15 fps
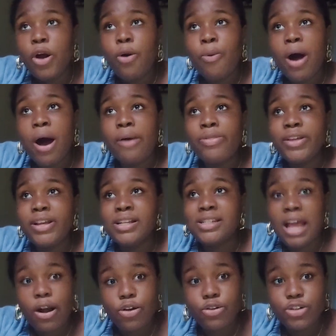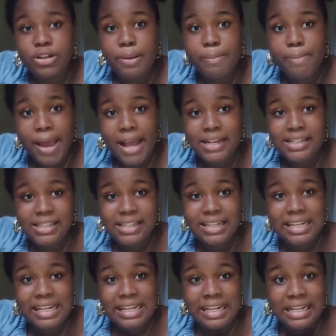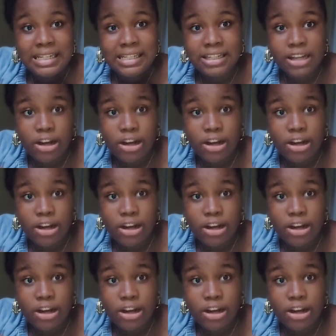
While the second to the best is